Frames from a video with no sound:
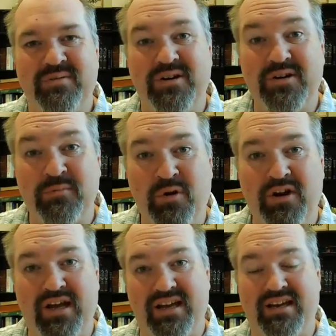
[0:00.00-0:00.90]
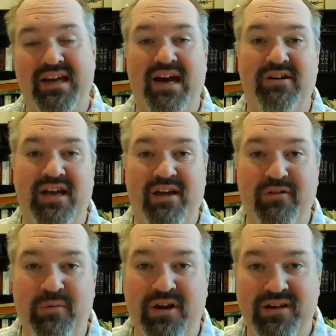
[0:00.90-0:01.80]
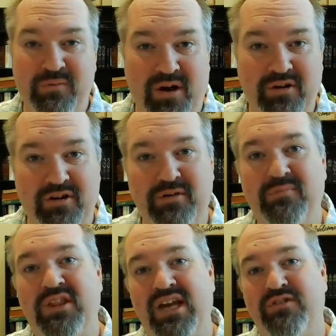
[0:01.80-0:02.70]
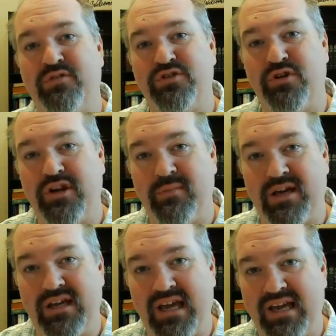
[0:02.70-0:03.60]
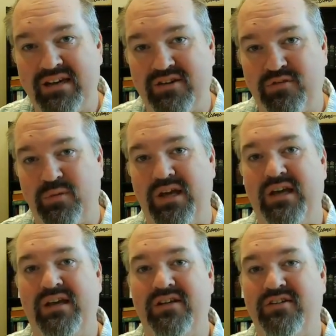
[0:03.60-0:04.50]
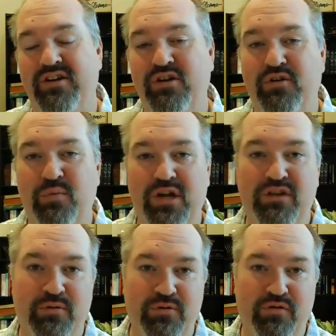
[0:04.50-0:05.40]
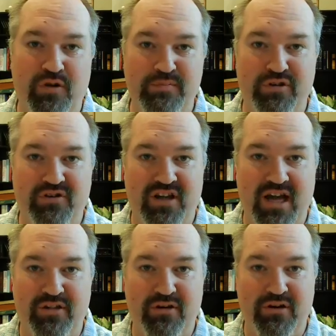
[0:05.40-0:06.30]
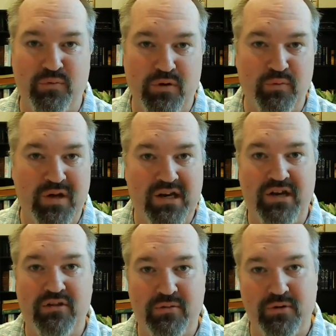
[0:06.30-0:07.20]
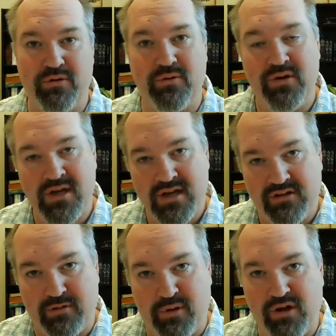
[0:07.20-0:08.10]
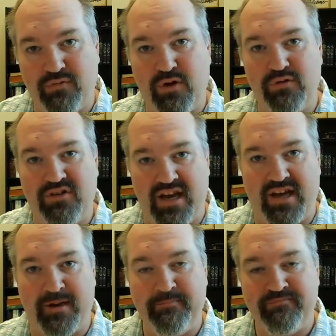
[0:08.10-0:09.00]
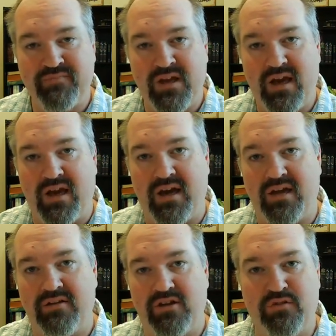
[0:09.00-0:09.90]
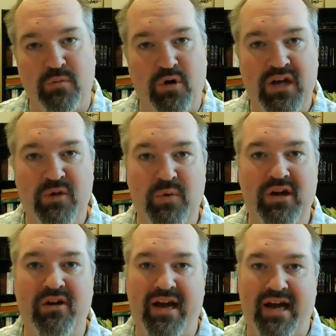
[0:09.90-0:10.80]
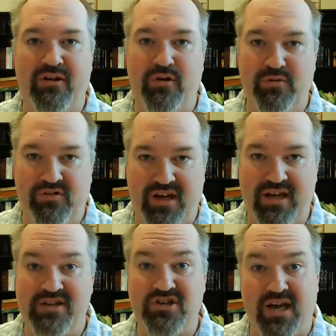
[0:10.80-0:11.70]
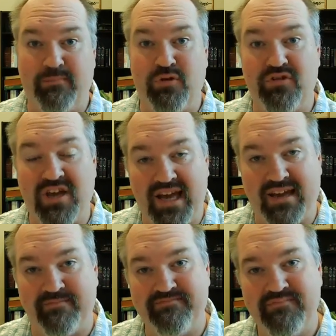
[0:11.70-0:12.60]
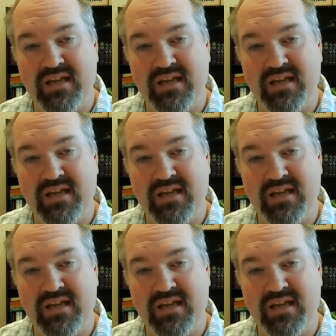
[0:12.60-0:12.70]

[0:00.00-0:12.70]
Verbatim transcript: Well, good morning and howdy, everyone. Welcome. Thanks for joining me again as we continue to read through Scripture together. And we're reading through the book of Hosea. Uh, this morning we are at Hosea chapter 10.